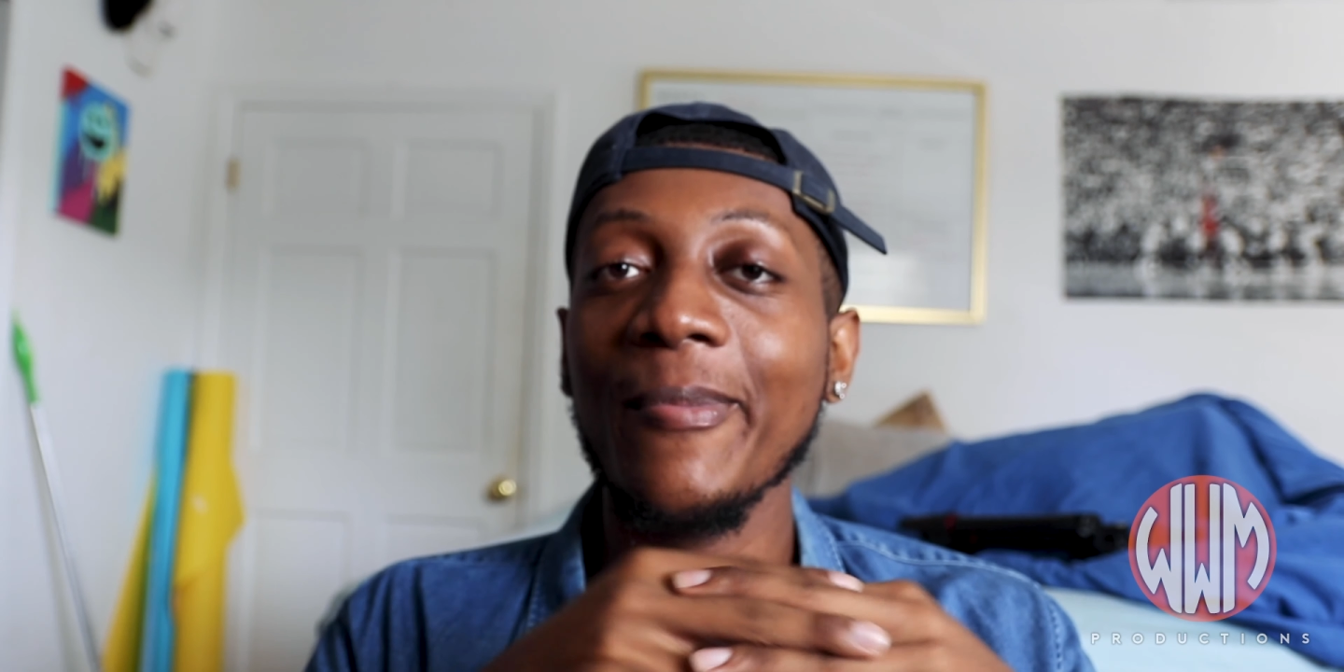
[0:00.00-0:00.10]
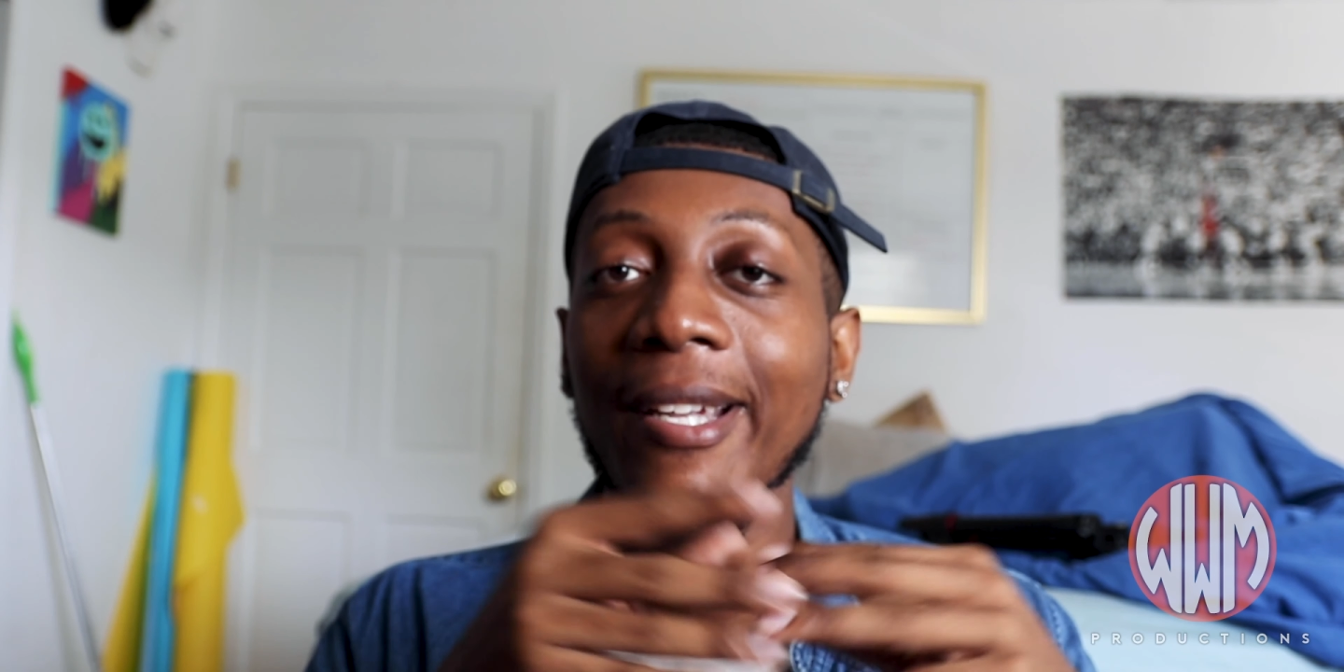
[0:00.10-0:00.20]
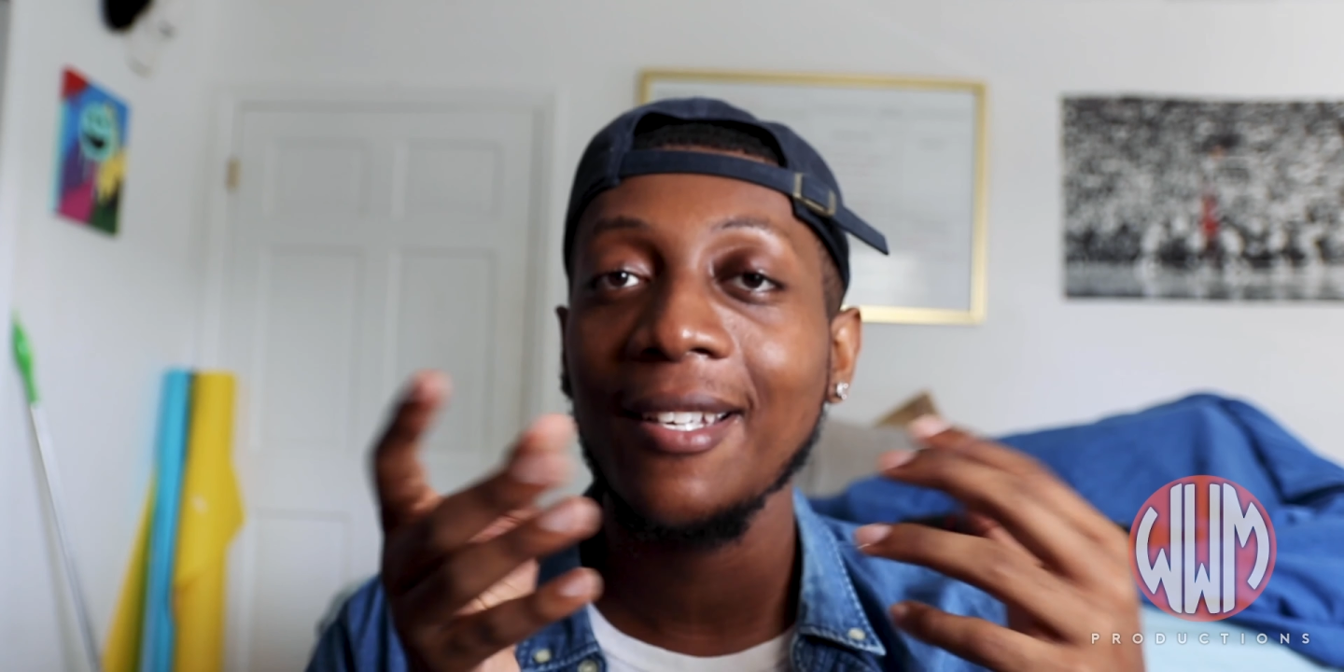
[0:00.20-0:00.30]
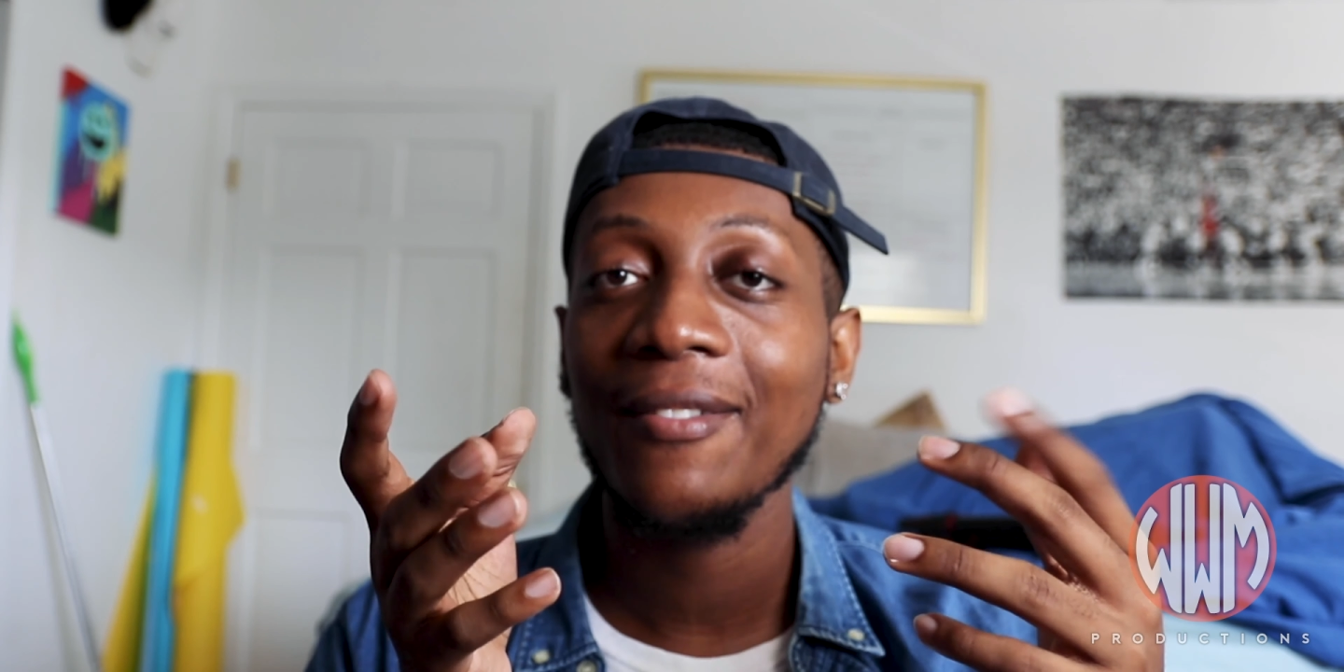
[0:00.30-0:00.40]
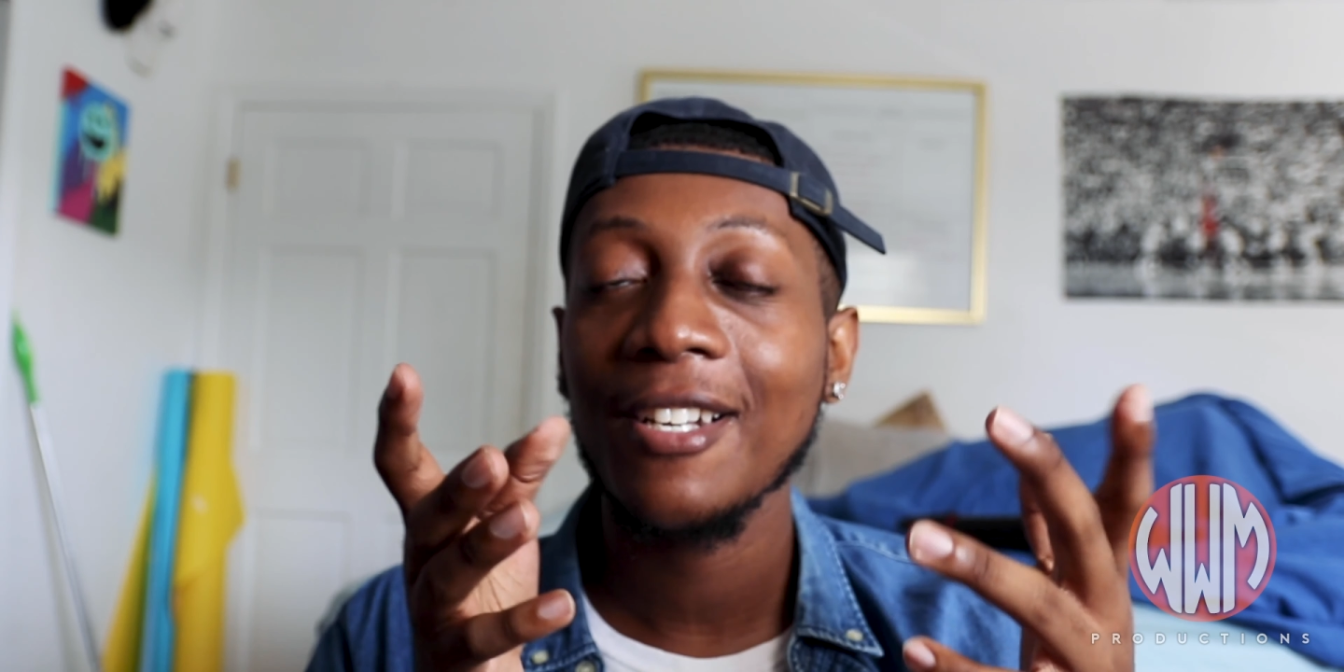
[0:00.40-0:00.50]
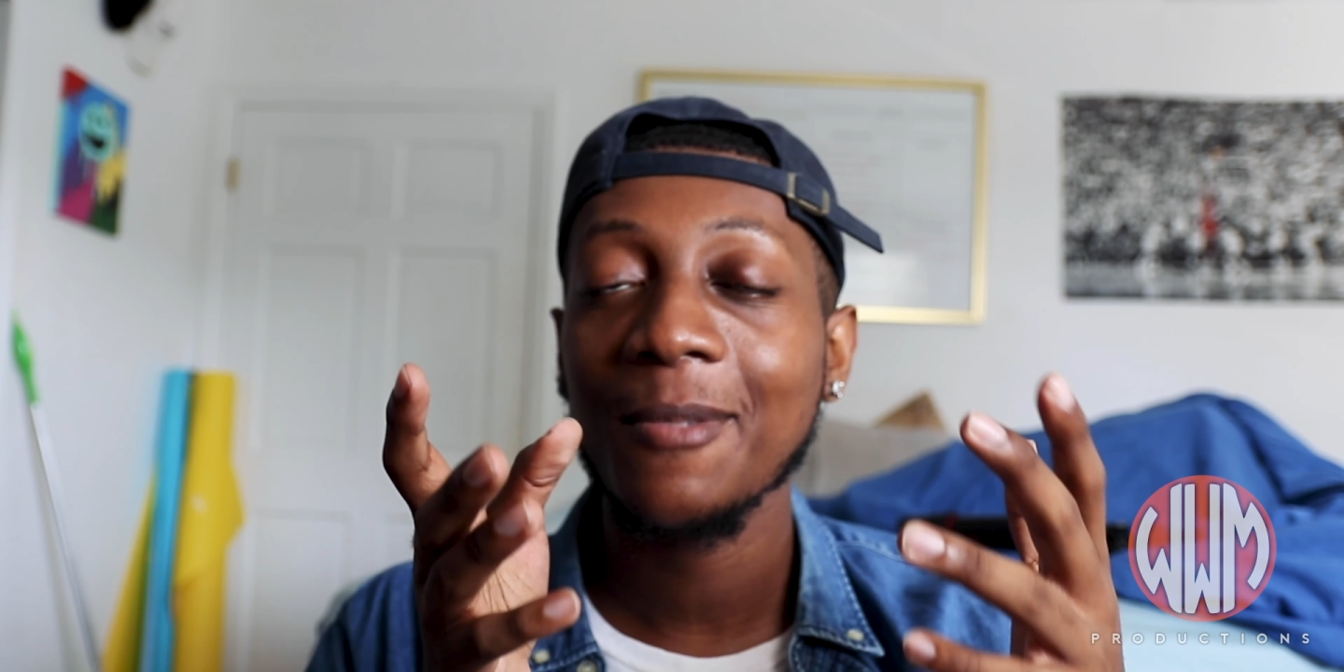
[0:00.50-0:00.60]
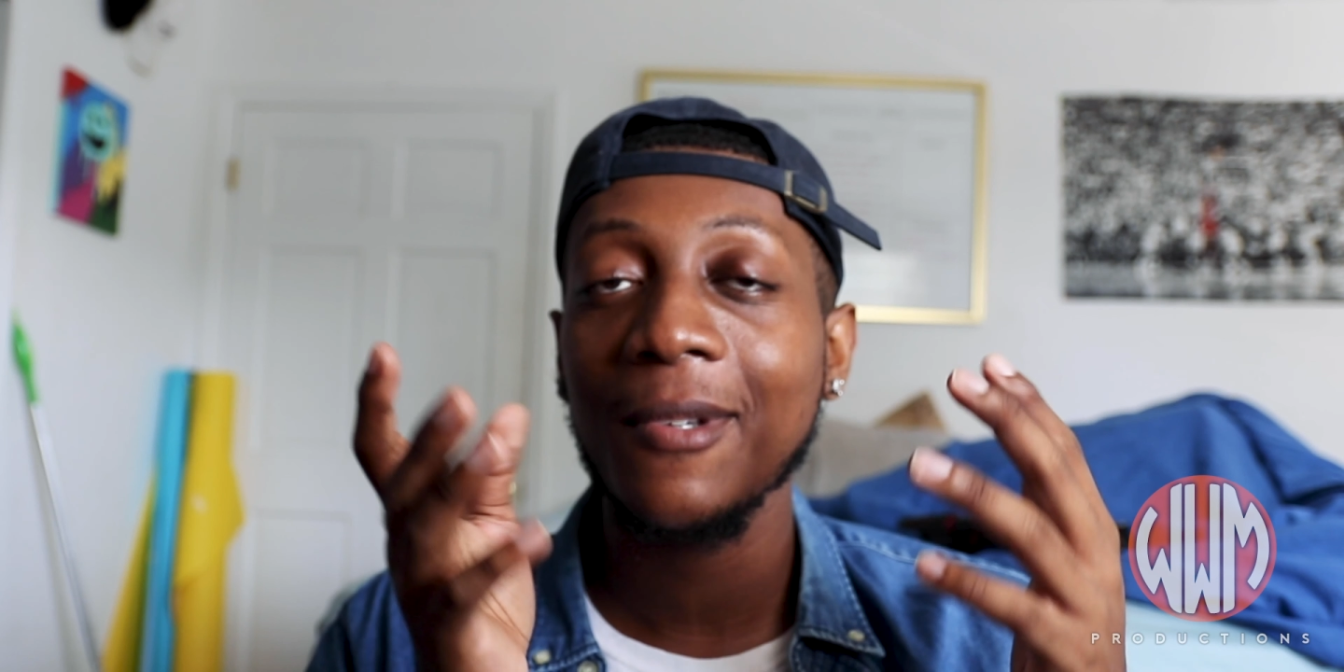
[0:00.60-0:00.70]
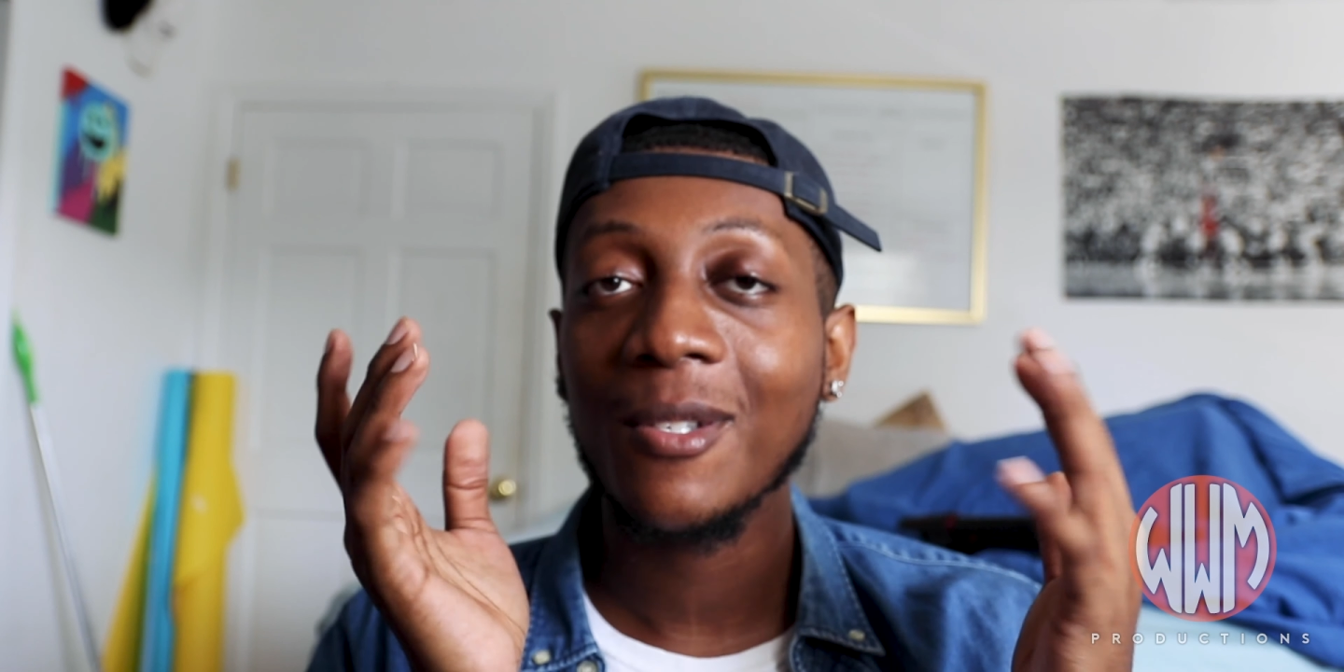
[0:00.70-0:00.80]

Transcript: make the investment,